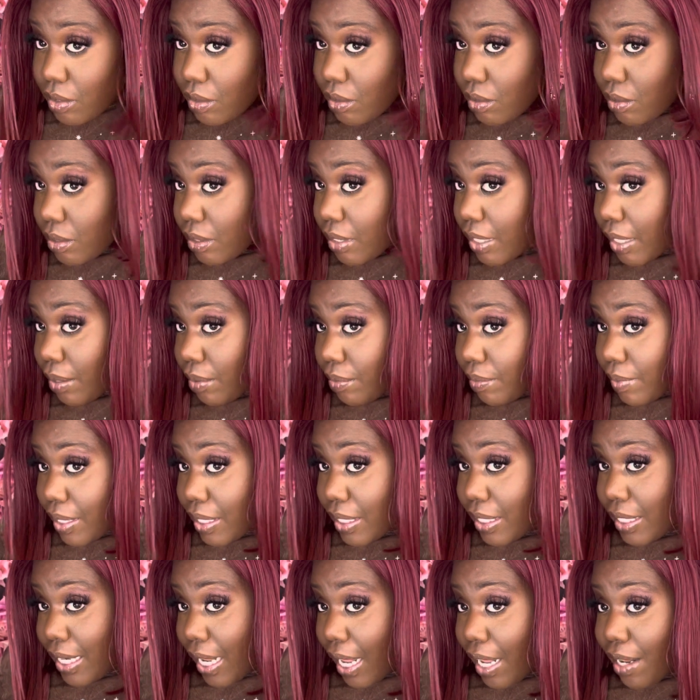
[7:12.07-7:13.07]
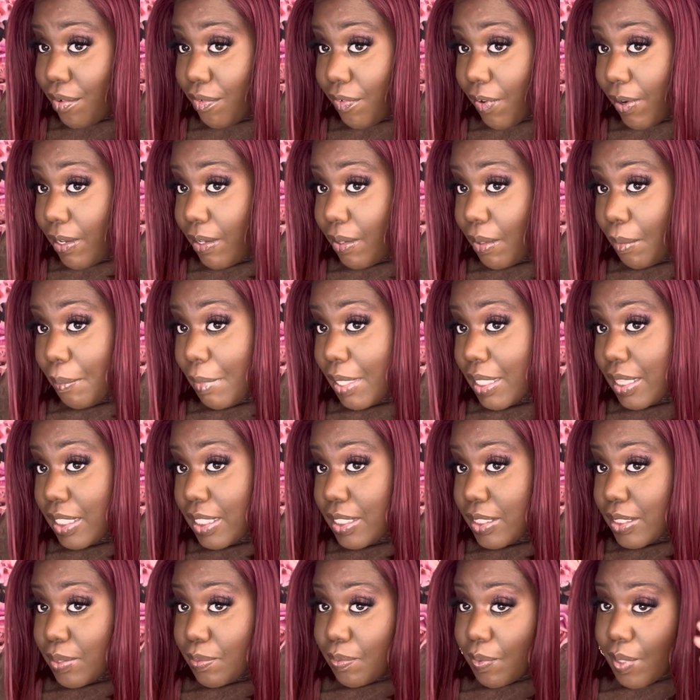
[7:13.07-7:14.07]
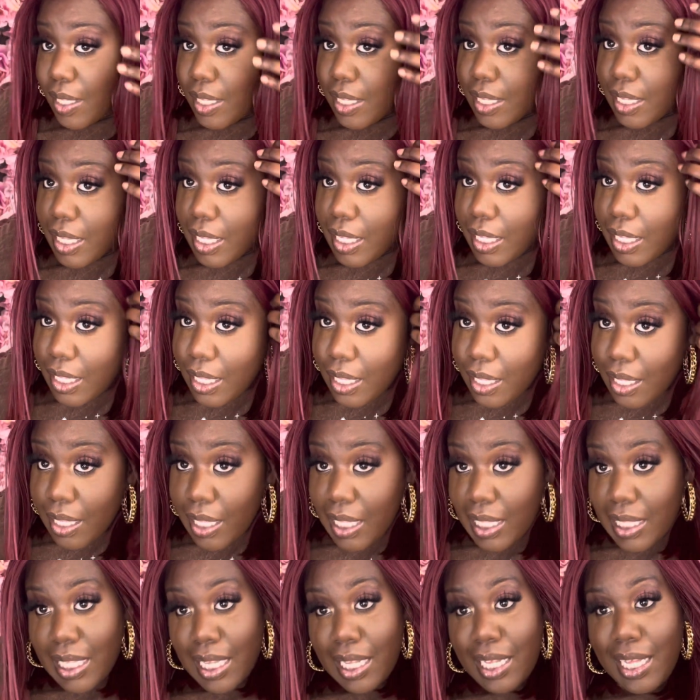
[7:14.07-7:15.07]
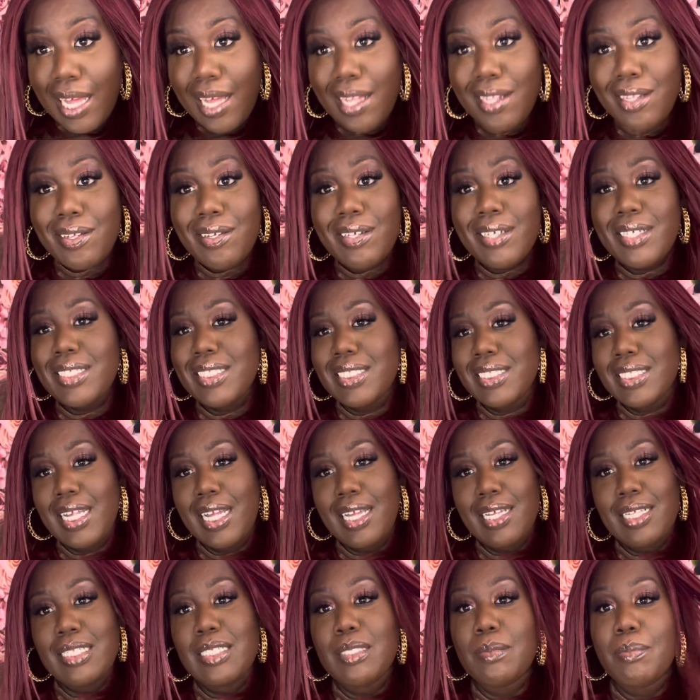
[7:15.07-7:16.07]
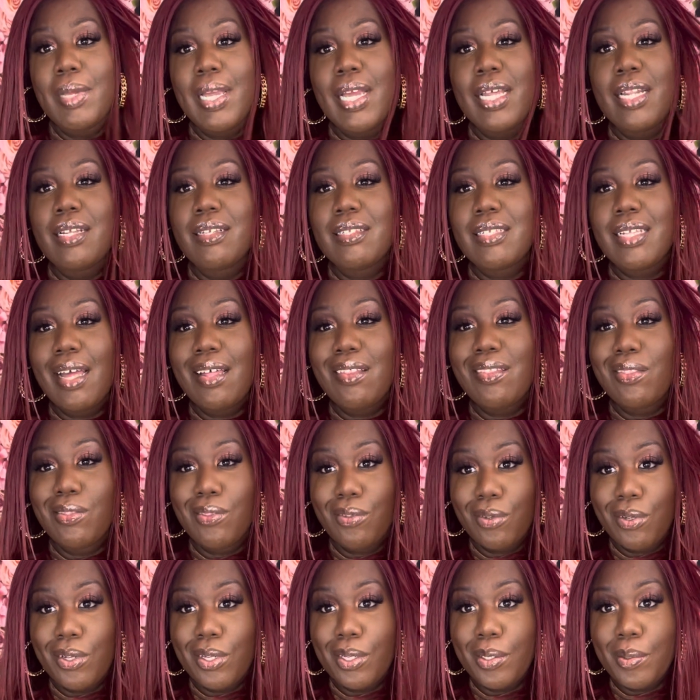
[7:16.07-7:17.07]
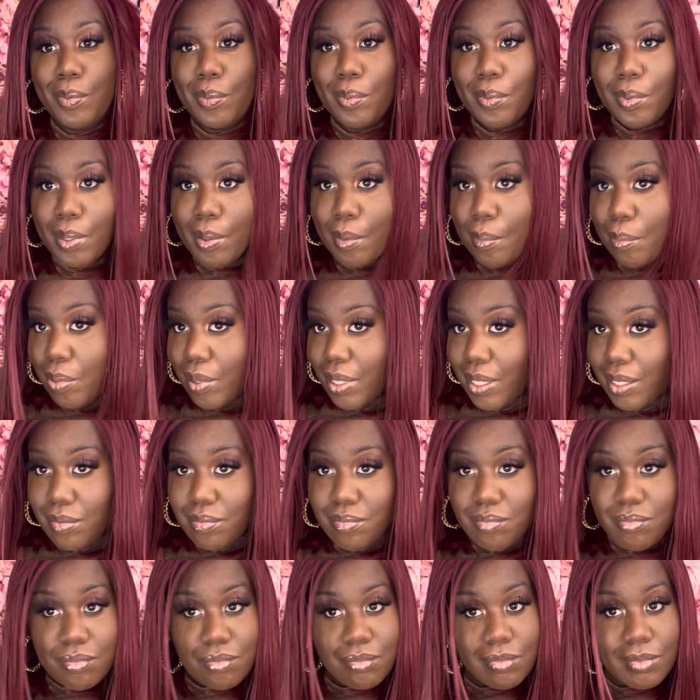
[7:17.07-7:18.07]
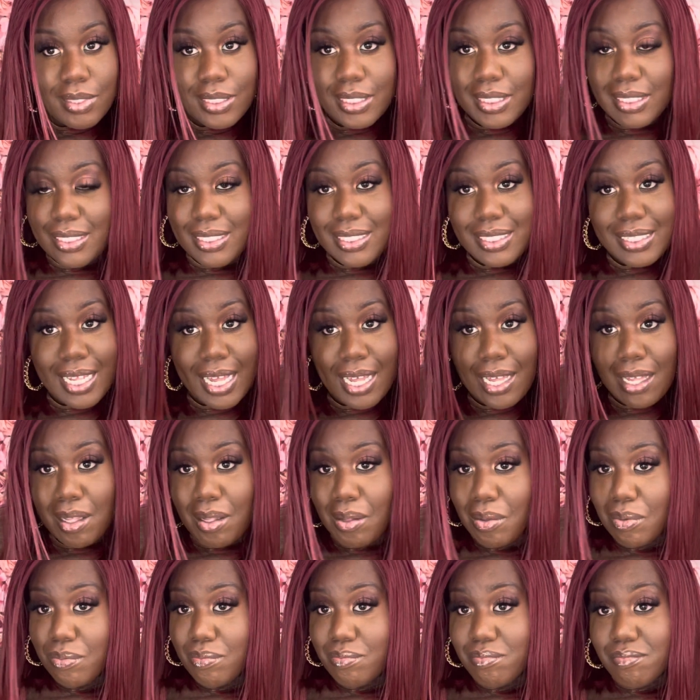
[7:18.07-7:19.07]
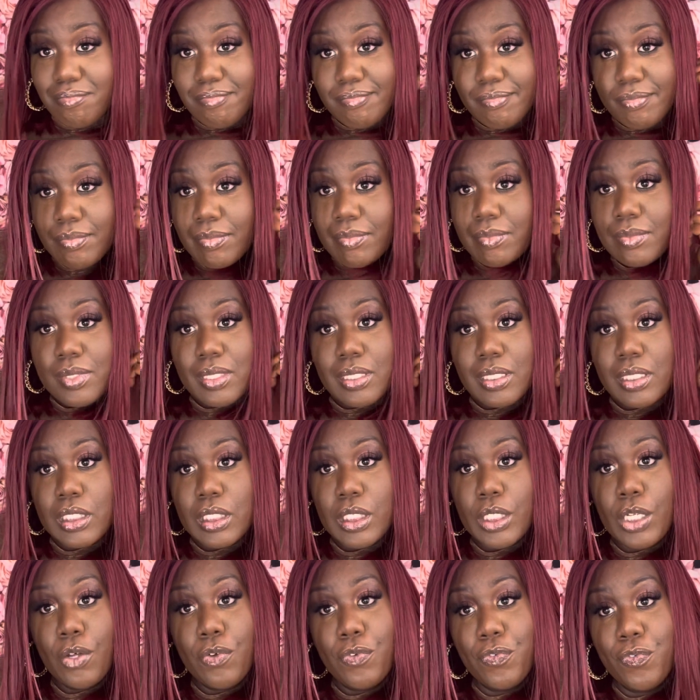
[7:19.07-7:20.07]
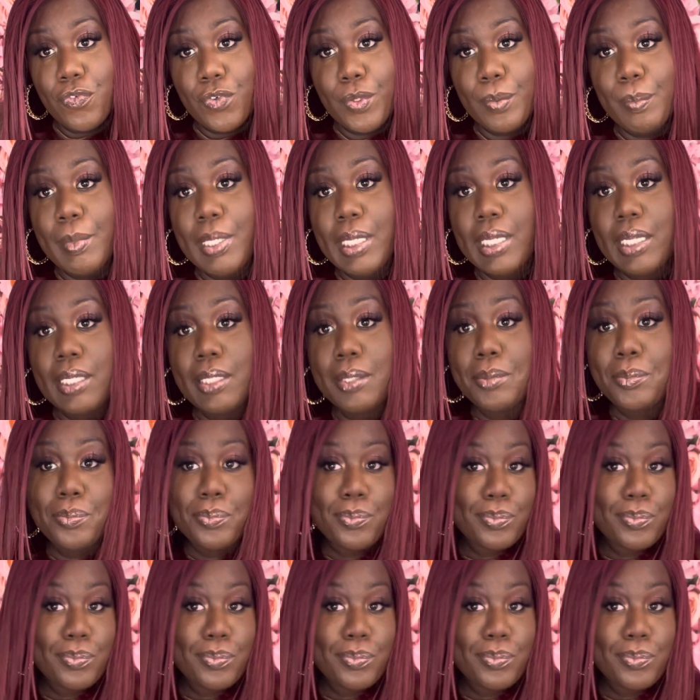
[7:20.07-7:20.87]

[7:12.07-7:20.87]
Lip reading: So I would not recommend this wig. The color is not as bad as I thought, but the style is a no for me.